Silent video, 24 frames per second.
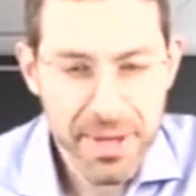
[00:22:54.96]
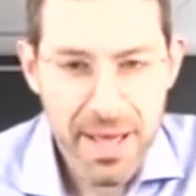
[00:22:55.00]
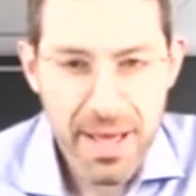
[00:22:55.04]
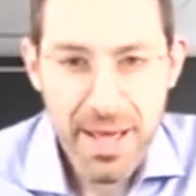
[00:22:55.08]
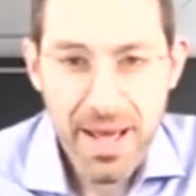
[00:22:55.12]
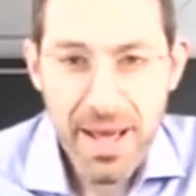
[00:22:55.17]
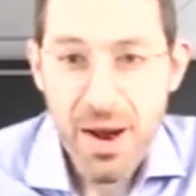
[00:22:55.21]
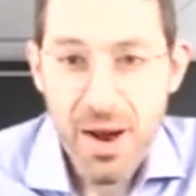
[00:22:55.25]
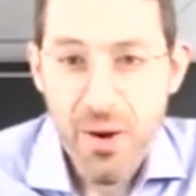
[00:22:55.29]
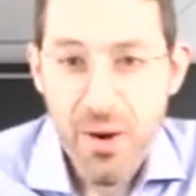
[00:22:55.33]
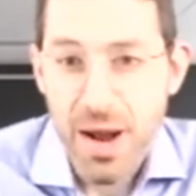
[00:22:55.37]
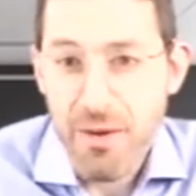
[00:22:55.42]

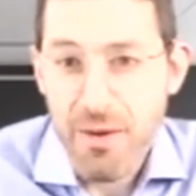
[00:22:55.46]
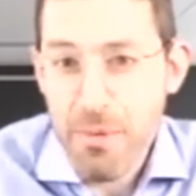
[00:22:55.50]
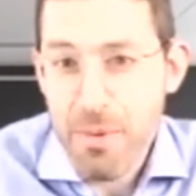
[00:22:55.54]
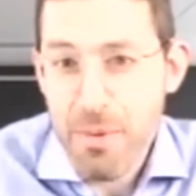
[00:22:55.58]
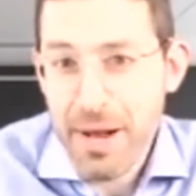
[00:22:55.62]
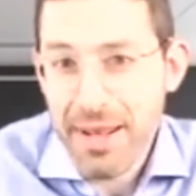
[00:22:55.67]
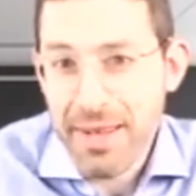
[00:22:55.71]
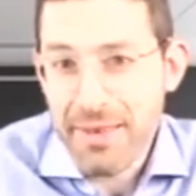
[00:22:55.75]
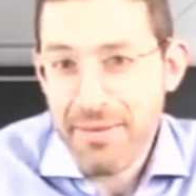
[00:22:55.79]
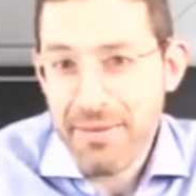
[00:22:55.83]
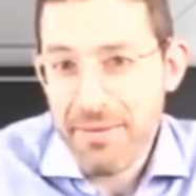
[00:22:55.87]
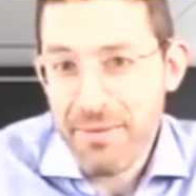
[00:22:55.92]
All right,
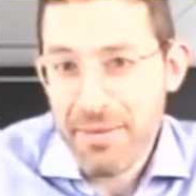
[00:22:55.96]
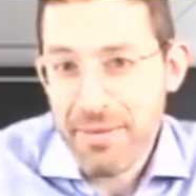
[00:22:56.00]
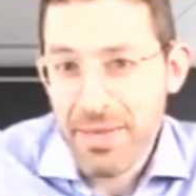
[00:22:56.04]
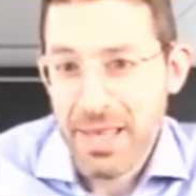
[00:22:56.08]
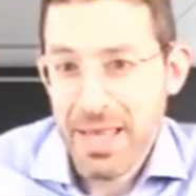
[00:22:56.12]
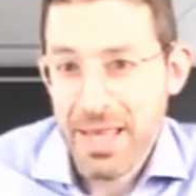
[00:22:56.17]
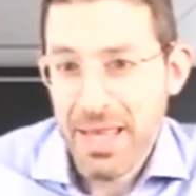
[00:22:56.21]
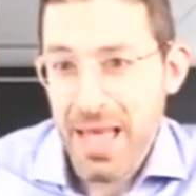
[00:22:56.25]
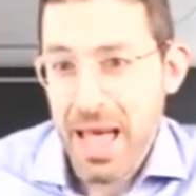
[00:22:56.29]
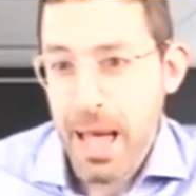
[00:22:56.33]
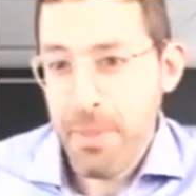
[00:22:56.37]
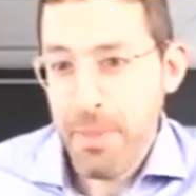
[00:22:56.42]
everybody.
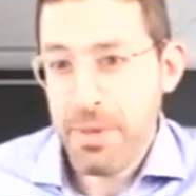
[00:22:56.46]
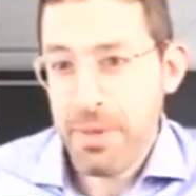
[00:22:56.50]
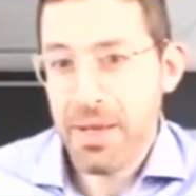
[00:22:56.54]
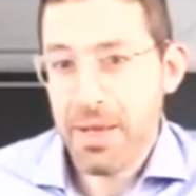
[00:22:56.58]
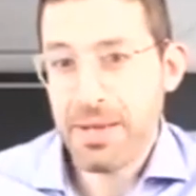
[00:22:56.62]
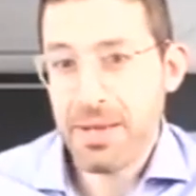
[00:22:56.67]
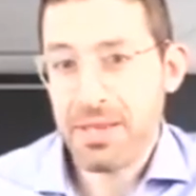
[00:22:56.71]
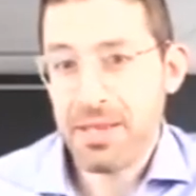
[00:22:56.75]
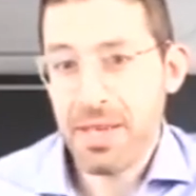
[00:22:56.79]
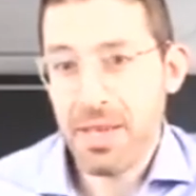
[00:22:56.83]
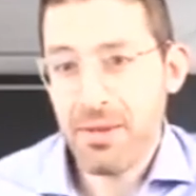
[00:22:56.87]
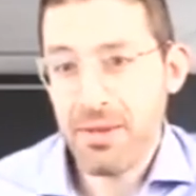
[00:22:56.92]
Happy
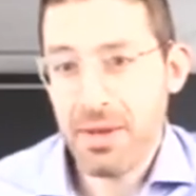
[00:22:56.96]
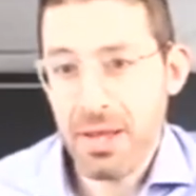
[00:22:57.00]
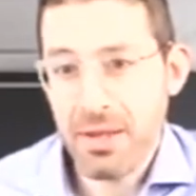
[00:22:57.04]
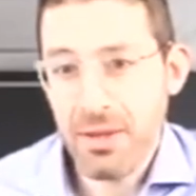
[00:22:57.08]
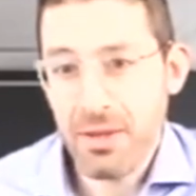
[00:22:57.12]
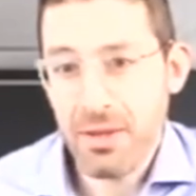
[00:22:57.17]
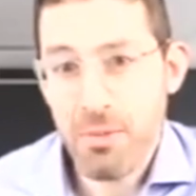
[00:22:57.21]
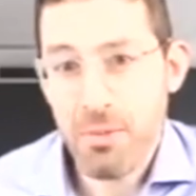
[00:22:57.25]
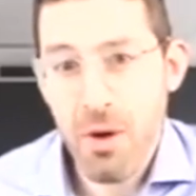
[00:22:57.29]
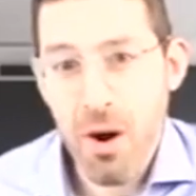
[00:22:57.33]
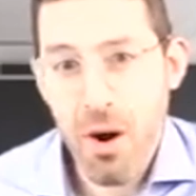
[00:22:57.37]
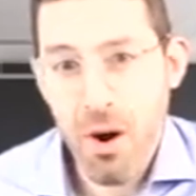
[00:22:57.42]
Thanksgiving, and
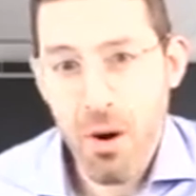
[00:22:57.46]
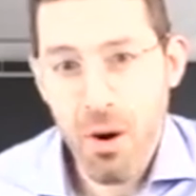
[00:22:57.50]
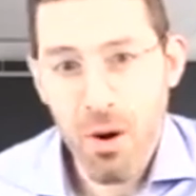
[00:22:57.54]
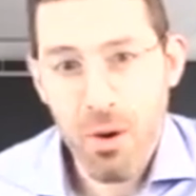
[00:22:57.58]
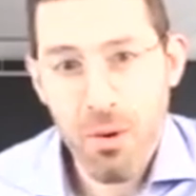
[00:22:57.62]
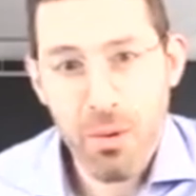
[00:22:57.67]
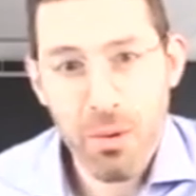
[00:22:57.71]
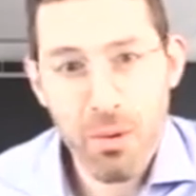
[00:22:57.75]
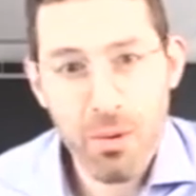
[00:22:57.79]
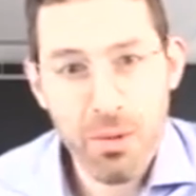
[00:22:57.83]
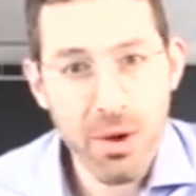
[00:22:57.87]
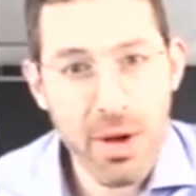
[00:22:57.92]

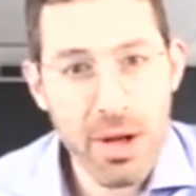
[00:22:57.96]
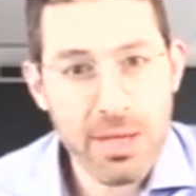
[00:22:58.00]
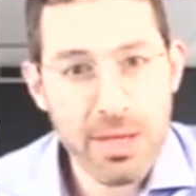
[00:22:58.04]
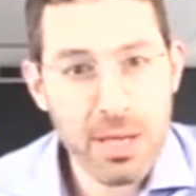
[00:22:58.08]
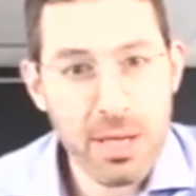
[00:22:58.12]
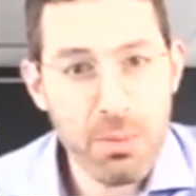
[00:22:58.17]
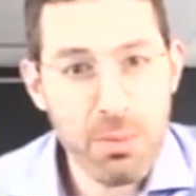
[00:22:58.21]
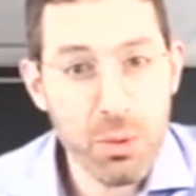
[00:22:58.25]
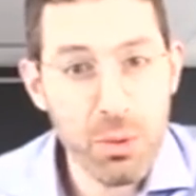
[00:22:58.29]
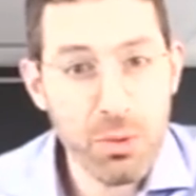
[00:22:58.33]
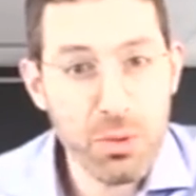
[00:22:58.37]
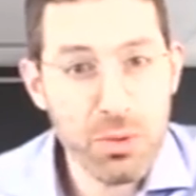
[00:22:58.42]
tomorrow, with God's
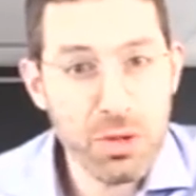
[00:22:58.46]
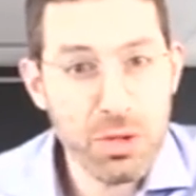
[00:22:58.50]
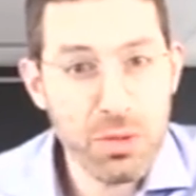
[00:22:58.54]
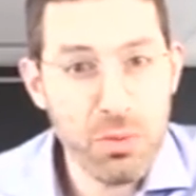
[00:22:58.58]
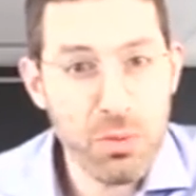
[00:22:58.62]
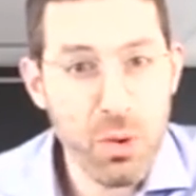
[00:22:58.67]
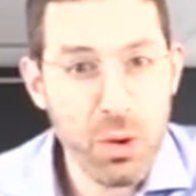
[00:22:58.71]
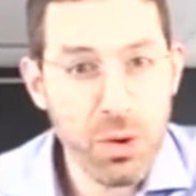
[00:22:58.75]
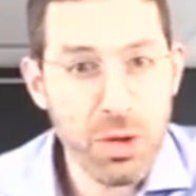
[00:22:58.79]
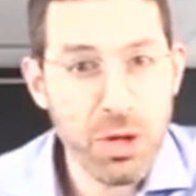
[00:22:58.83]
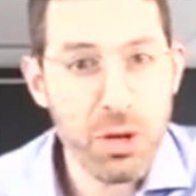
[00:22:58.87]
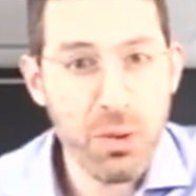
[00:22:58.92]
help, we'll do some
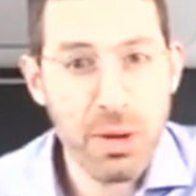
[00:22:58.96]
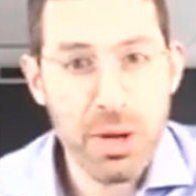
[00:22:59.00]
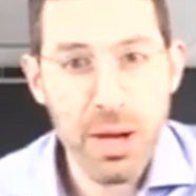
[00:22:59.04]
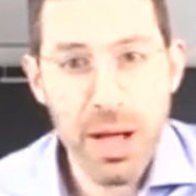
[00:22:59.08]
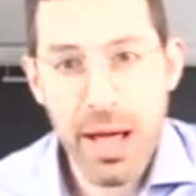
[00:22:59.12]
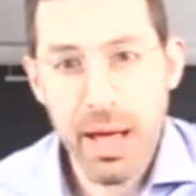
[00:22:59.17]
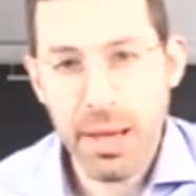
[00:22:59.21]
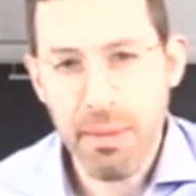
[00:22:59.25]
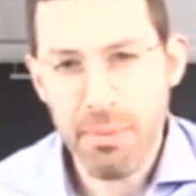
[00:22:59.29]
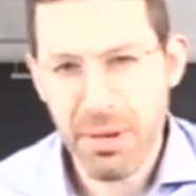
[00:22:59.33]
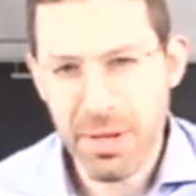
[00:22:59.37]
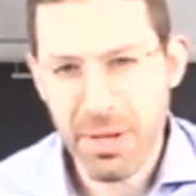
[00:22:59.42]
more Q and
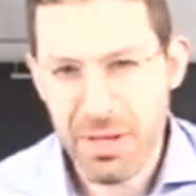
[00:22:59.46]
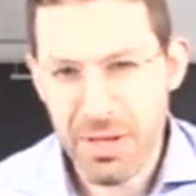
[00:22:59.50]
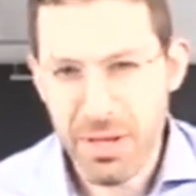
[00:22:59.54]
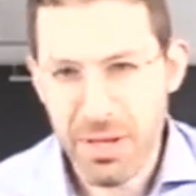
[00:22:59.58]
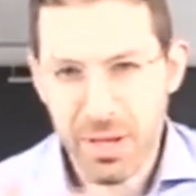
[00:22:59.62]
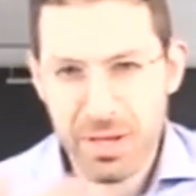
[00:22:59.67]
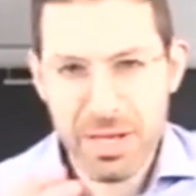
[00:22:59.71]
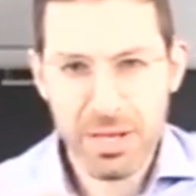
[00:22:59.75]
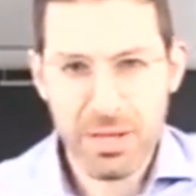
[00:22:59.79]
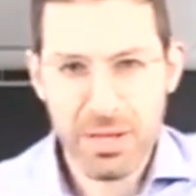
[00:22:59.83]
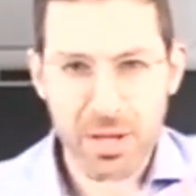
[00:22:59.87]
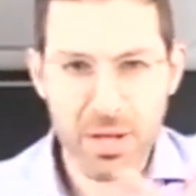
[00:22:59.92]
A. But it
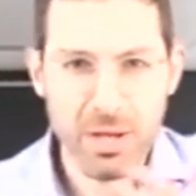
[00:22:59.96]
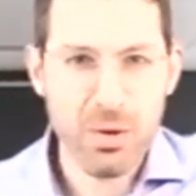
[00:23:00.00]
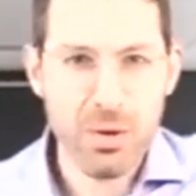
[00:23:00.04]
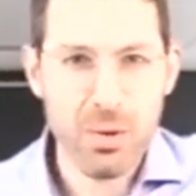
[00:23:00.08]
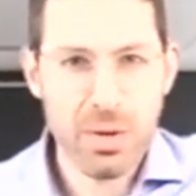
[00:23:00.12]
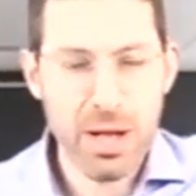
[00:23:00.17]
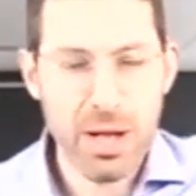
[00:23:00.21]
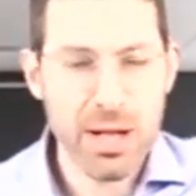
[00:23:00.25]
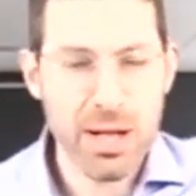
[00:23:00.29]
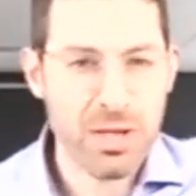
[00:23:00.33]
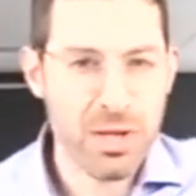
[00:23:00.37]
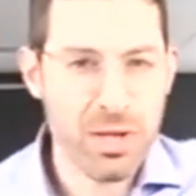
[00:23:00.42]
looks like the Q
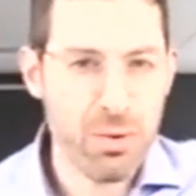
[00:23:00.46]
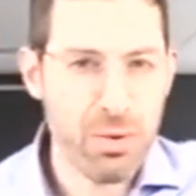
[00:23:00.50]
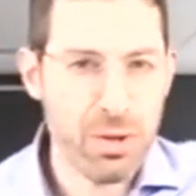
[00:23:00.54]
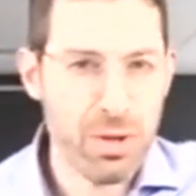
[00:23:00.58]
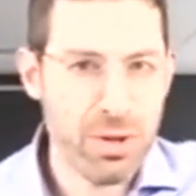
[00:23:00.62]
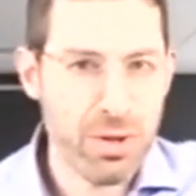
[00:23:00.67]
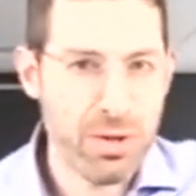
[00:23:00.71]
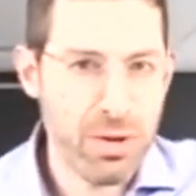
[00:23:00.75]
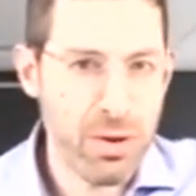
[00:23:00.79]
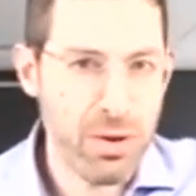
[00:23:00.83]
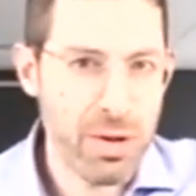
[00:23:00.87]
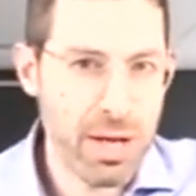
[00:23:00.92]
and As are really
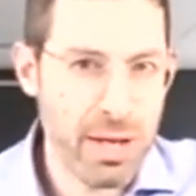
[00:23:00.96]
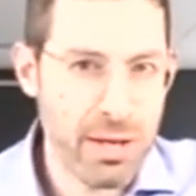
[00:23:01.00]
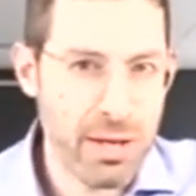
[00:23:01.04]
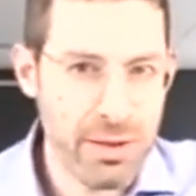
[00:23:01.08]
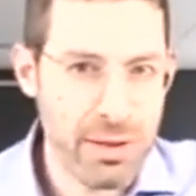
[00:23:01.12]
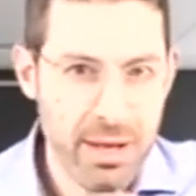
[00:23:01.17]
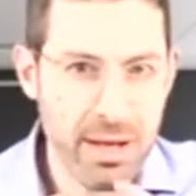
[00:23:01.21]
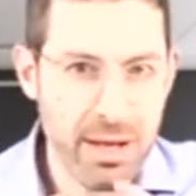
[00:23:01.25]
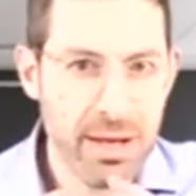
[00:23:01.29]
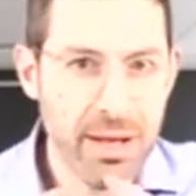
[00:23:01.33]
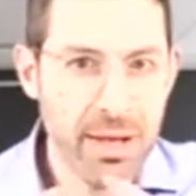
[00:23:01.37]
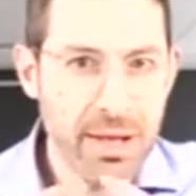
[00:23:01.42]
turning
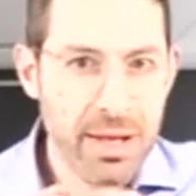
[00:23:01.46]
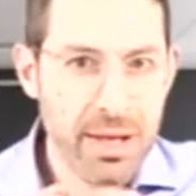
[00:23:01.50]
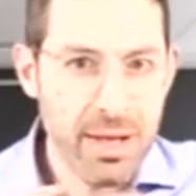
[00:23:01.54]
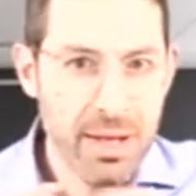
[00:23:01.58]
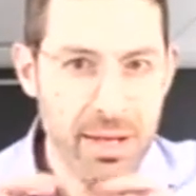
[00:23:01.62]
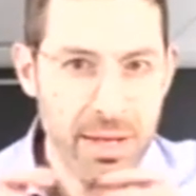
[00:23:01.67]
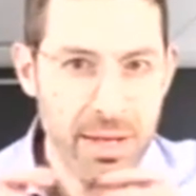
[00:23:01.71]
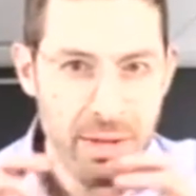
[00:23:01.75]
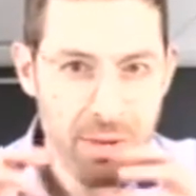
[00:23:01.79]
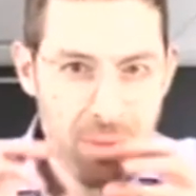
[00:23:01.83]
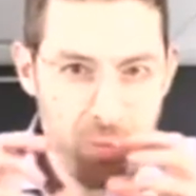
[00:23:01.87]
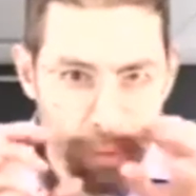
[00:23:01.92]
into
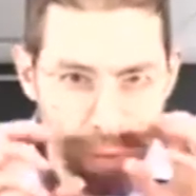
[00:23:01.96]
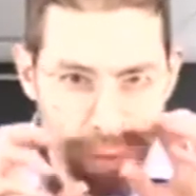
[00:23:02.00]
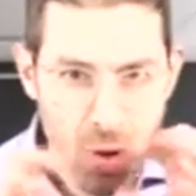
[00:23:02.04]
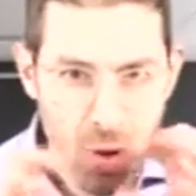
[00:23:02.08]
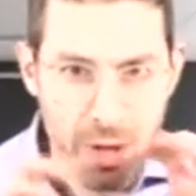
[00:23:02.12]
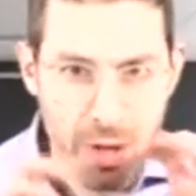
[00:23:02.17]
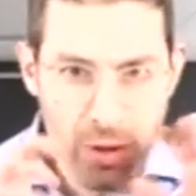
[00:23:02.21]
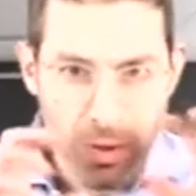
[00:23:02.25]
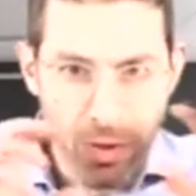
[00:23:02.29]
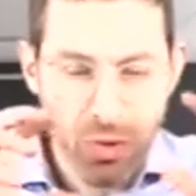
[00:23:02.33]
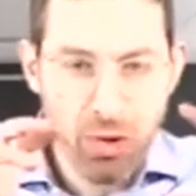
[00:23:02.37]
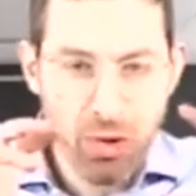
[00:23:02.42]

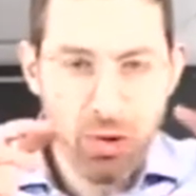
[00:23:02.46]
one, two